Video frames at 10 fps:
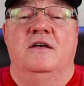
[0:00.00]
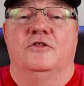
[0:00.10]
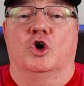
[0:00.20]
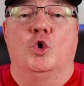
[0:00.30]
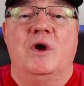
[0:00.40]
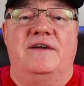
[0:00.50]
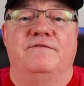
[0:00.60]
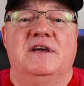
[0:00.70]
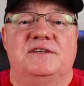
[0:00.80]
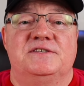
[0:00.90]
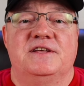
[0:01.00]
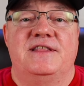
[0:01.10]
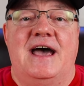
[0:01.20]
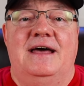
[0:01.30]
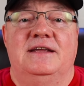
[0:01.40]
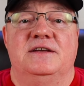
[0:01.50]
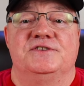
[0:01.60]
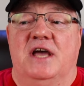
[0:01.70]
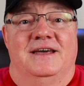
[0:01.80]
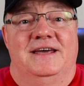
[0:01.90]
The quick fix to that
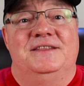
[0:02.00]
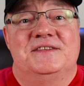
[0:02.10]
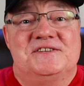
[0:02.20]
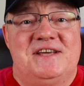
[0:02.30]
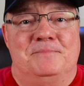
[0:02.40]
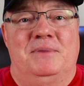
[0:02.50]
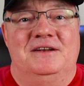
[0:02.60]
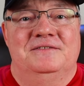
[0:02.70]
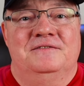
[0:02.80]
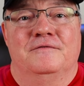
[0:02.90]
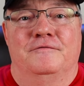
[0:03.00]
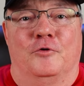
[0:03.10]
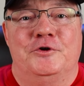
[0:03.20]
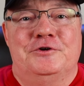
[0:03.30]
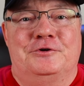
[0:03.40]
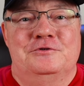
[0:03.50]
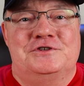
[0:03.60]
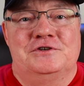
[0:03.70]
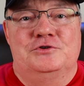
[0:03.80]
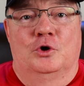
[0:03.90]
is hit the set button for your cruise
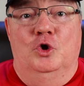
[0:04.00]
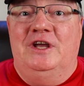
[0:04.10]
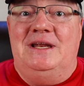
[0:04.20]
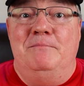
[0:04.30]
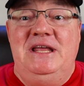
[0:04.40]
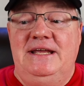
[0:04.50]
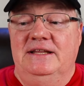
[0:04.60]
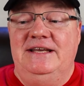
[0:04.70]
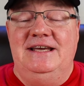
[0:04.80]
control and immediately